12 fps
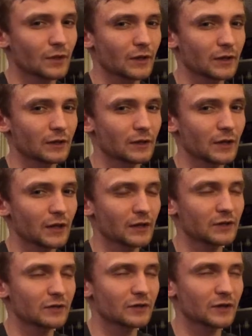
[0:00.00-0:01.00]
Like, and they
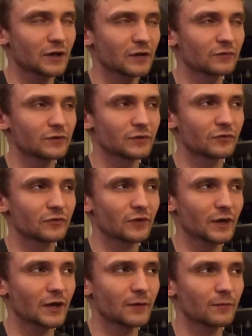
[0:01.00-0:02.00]
act hella confident,
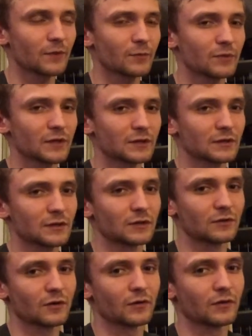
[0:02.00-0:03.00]
so I'm I'm thinking that they
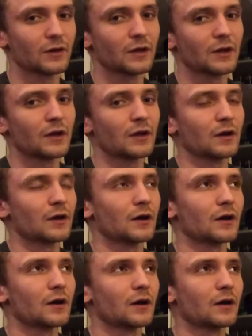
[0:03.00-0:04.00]
don't.
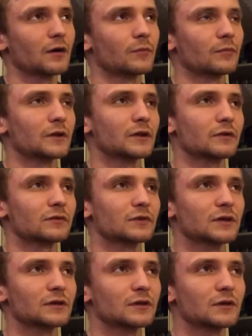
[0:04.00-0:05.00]
Um, another
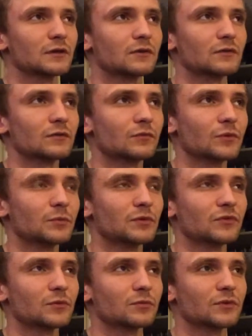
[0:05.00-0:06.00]
thing that would be
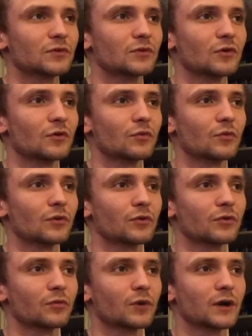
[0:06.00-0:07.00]
something to note
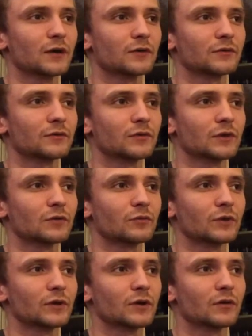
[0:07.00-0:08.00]
worthwhile in, in
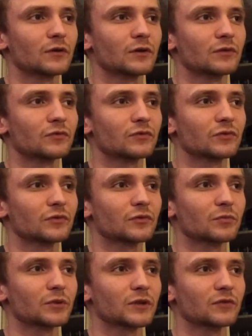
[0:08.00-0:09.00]
Reno is there's a
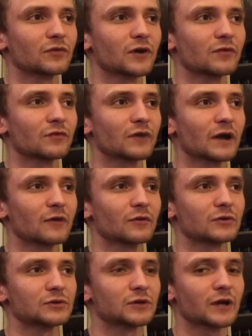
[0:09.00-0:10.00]
place off of
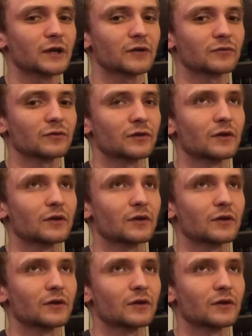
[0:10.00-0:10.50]
Howard Drive,